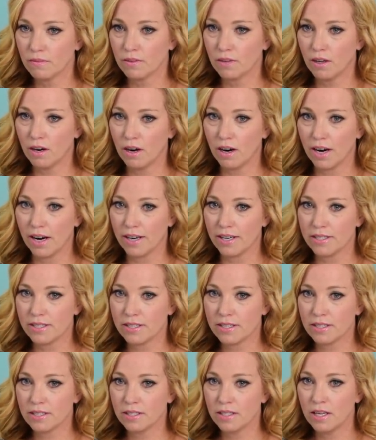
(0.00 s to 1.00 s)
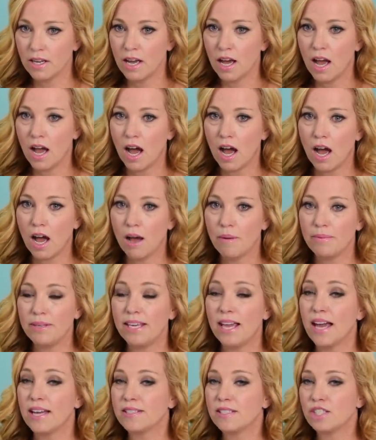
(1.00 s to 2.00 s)
All right.
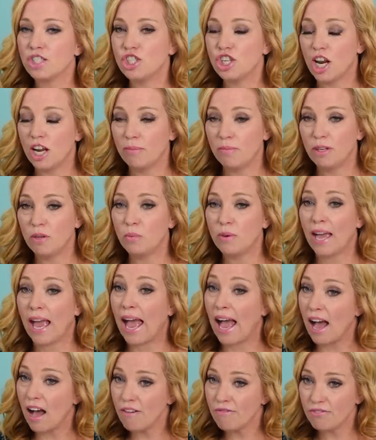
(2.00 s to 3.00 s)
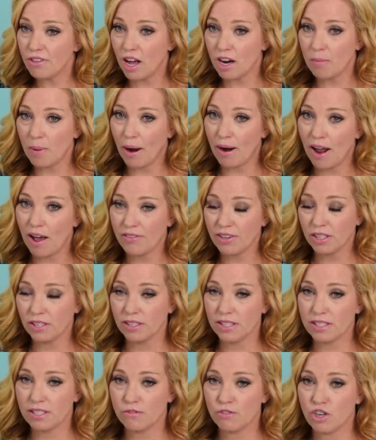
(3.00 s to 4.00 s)
Yes, Jamie, we have thought about having a
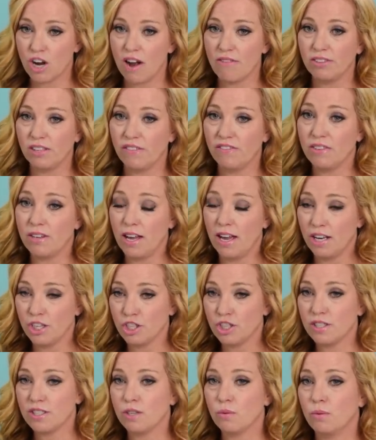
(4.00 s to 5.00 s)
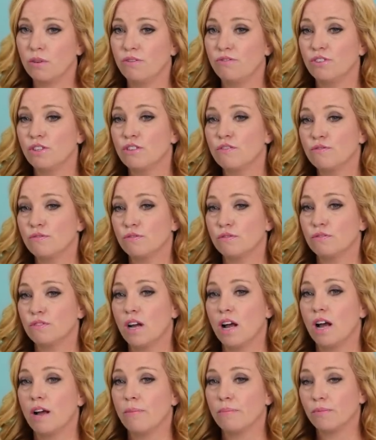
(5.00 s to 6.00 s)
list of travel agents that we feel
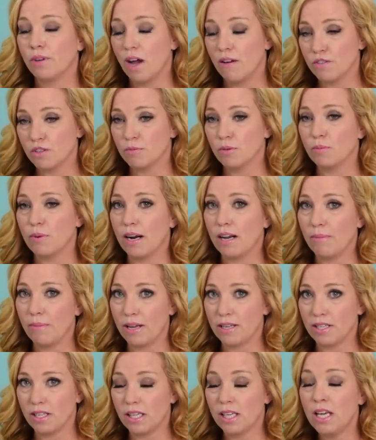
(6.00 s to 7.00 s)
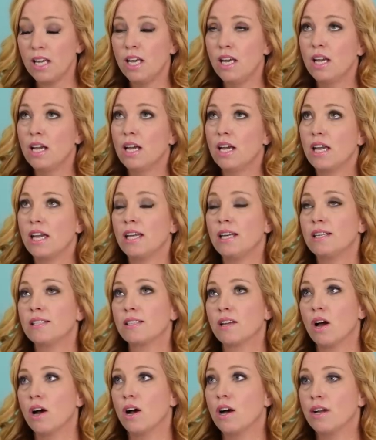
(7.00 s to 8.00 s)
comfortable recommending. It
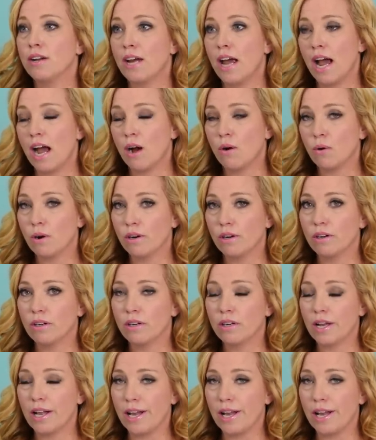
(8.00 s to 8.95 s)
is on our